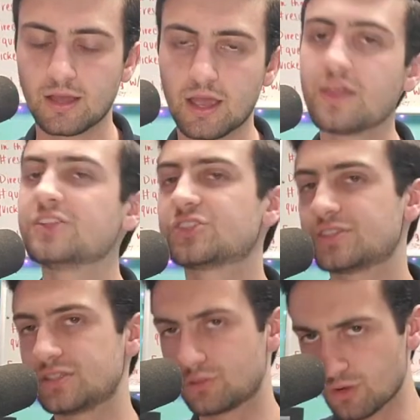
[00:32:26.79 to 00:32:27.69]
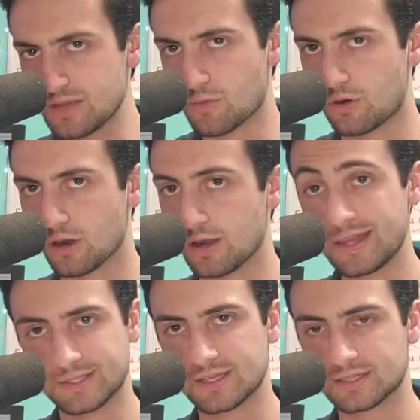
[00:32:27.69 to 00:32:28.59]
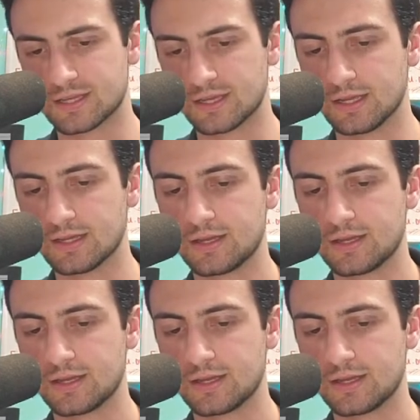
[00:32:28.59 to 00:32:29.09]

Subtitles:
And then 3 more in the 6th inning.